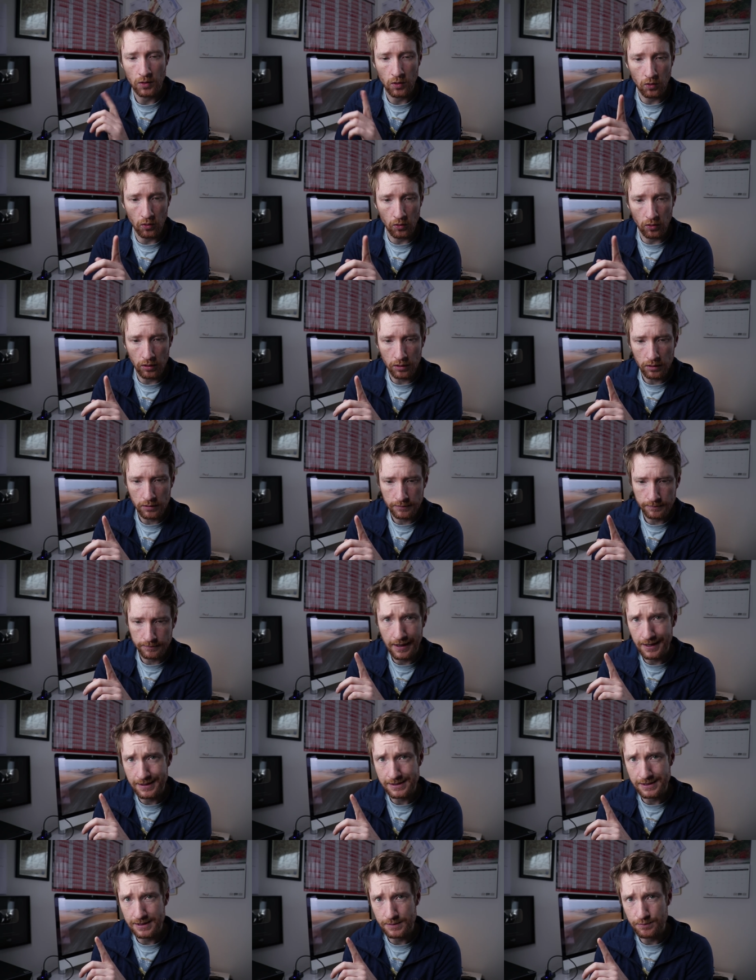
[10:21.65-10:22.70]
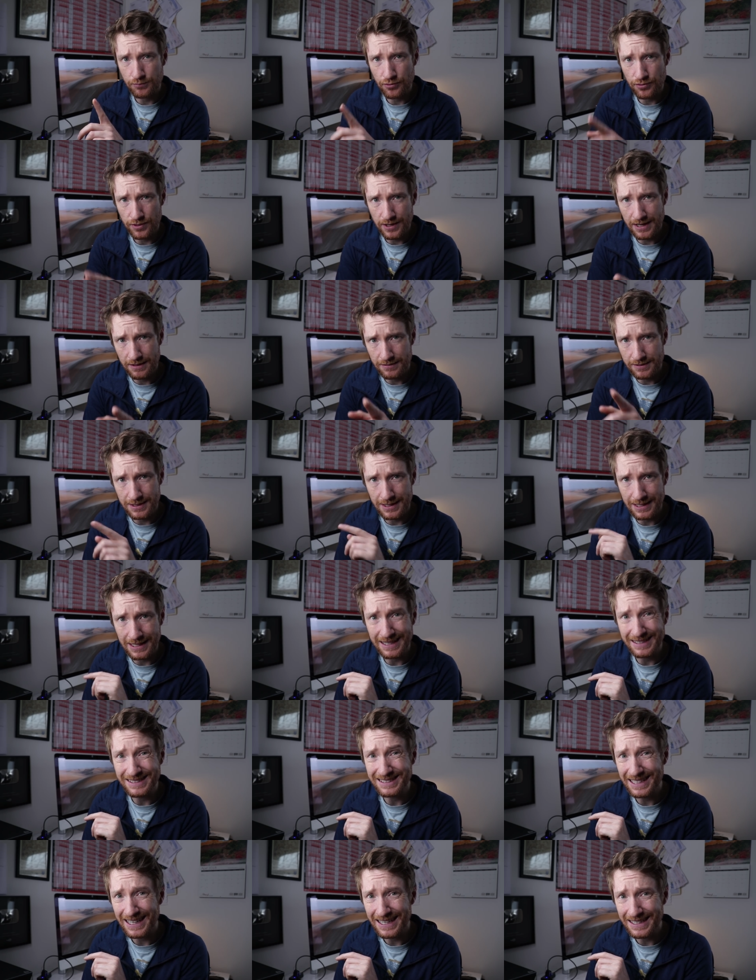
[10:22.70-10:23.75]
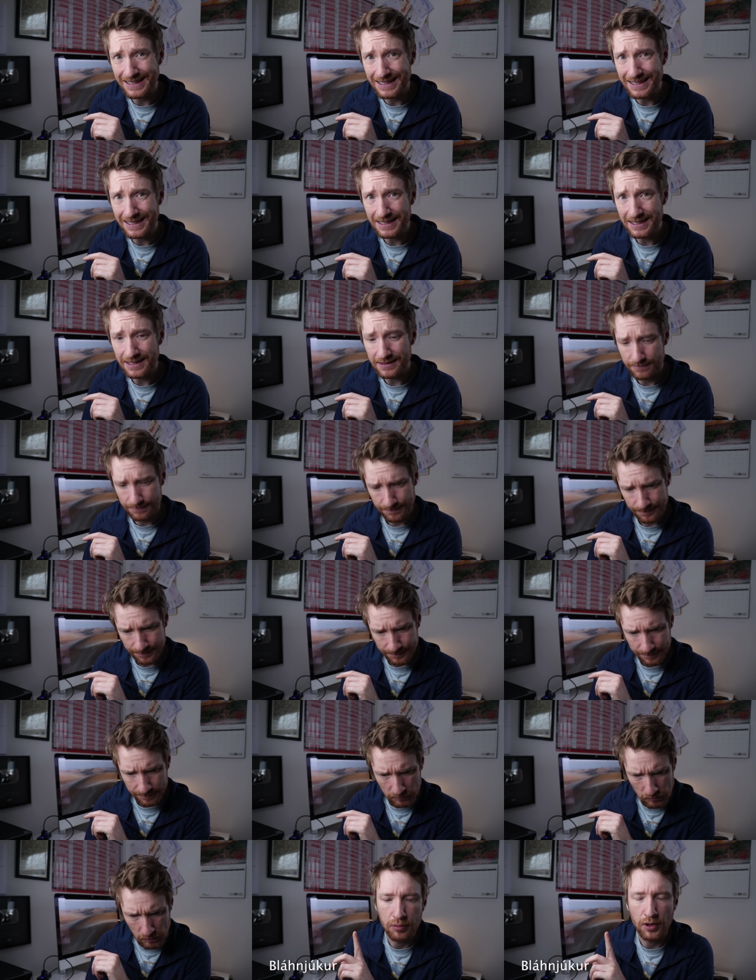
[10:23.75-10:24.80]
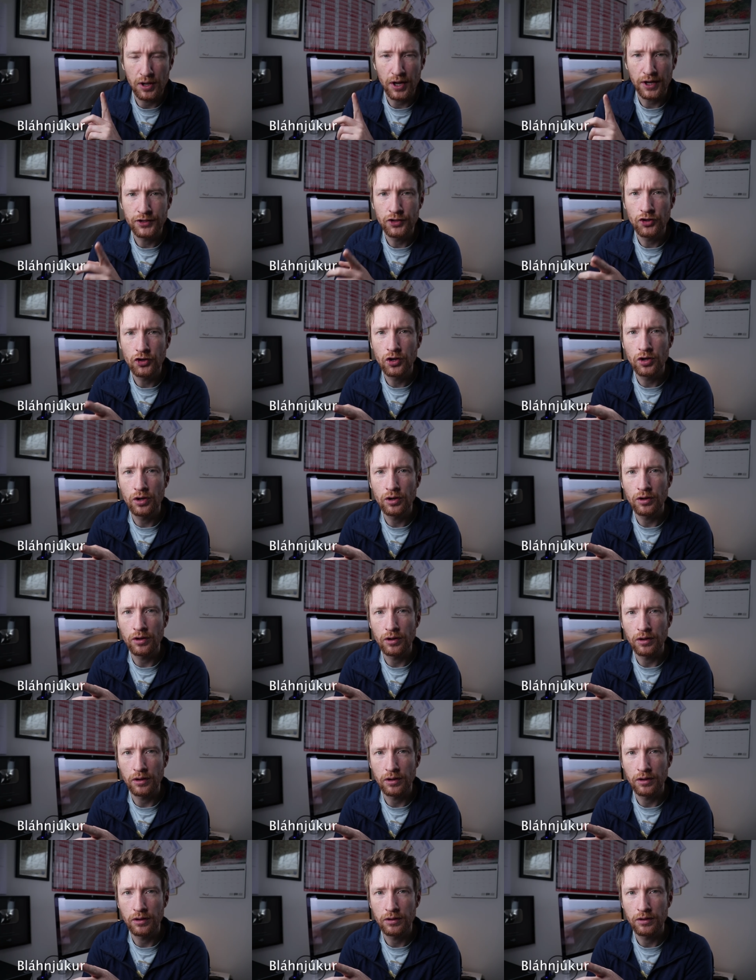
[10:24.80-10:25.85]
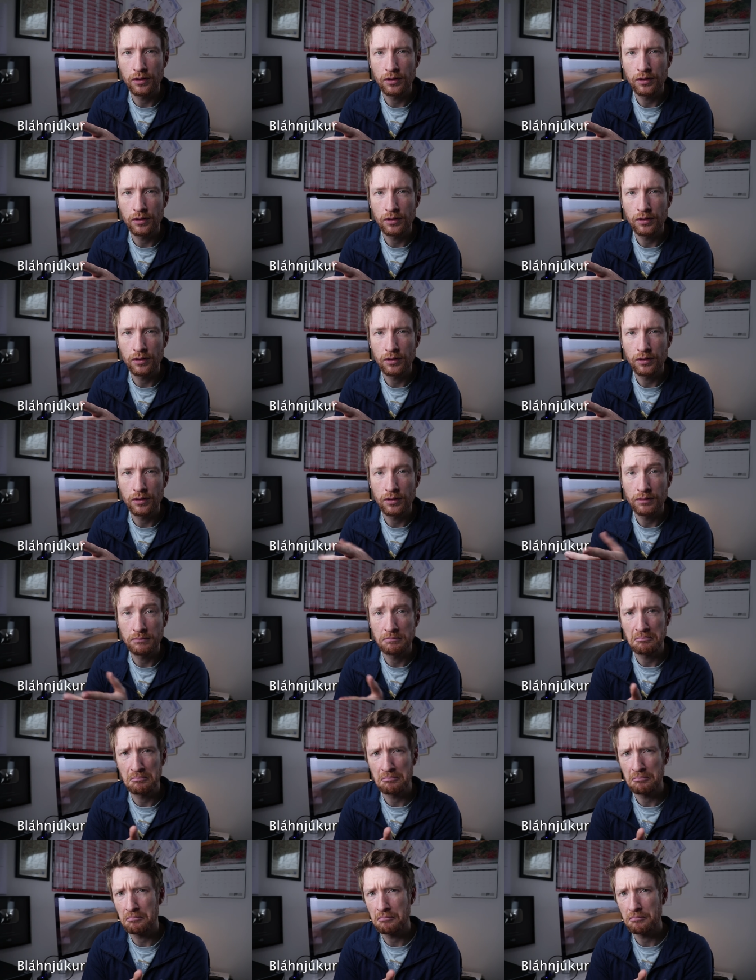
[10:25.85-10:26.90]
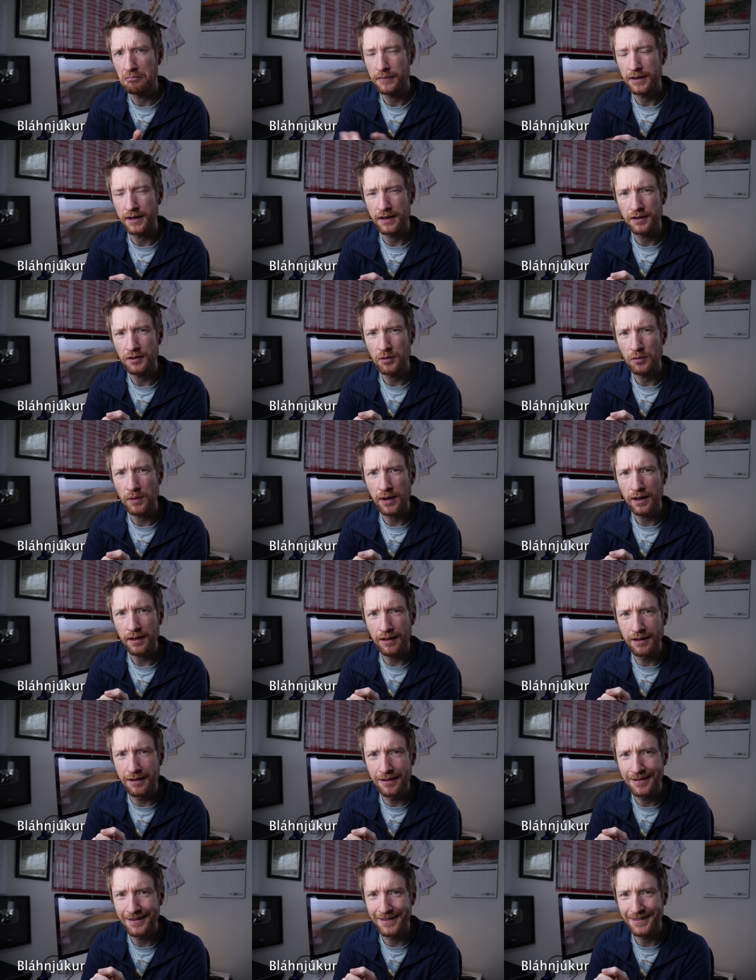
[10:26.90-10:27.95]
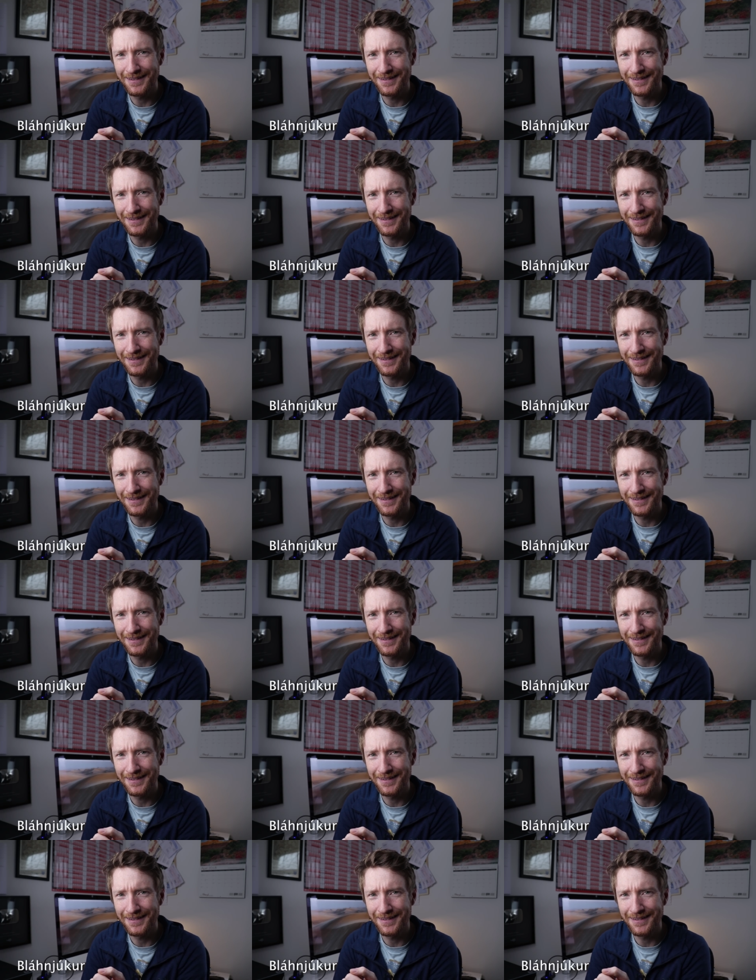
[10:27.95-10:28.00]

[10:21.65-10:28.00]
or as it's pronounced in Icelandic, Blanjukur. Did I do well?